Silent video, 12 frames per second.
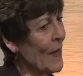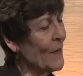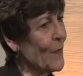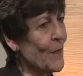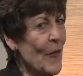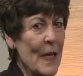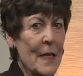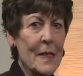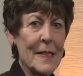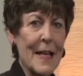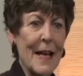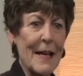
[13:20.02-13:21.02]
the
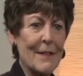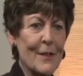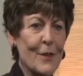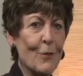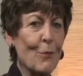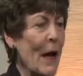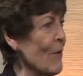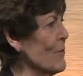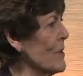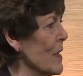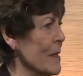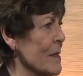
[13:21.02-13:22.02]
things that
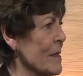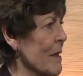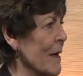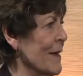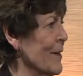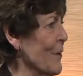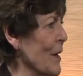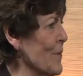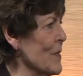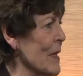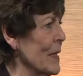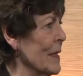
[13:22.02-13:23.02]
surround us in our
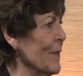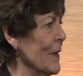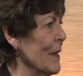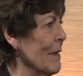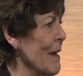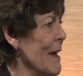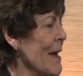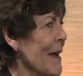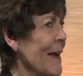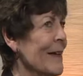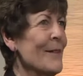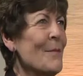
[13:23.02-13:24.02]
everyday living.
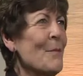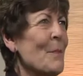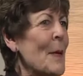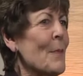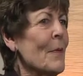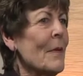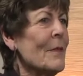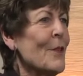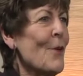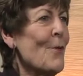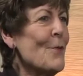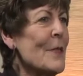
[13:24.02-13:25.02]
And people
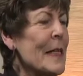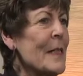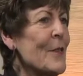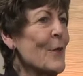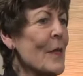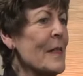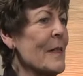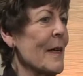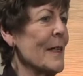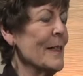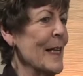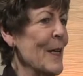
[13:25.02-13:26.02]
don't get too
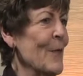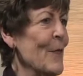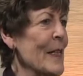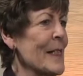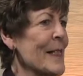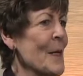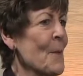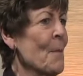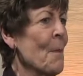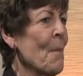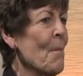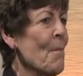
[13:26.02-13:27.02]
excited if it
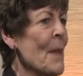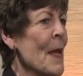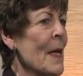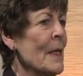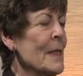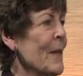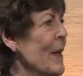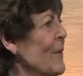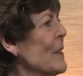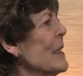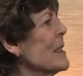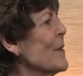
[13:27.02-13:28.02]

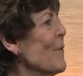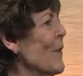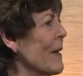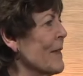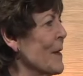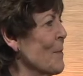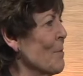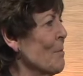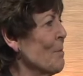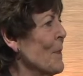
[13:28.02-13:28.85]
doesn't affect them.